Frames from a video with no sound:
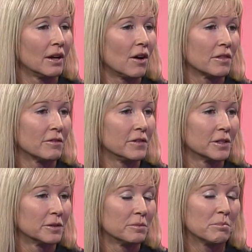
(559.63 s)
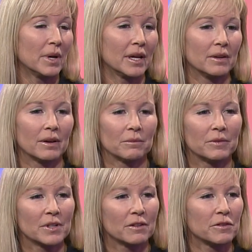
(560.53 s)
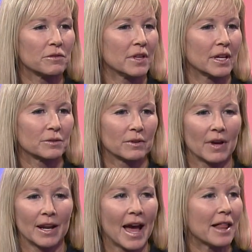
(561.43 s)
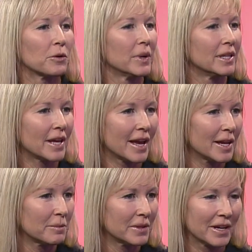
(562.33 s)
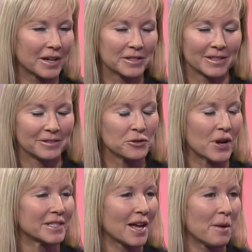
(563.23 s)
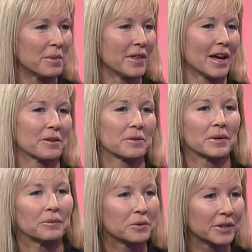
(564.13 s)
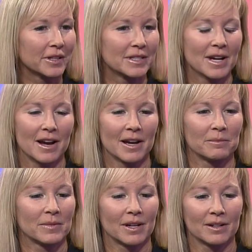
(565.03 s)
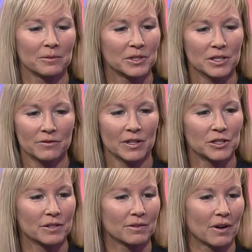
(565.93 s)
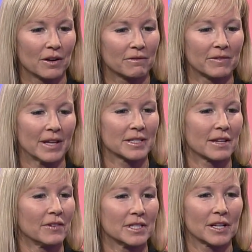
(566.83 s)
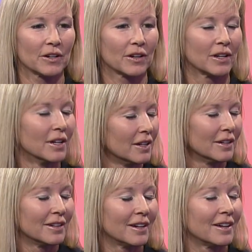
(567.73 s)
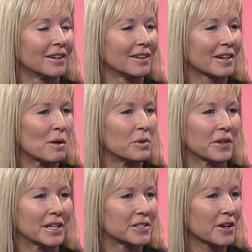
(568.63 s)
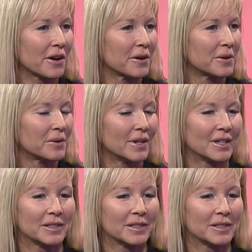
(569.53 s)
on the field. But we've done a few things. We had a Halloween game, and they got to dress up, and they had a really good time. We just finished our Thanksgiving dinner a couple nights ago.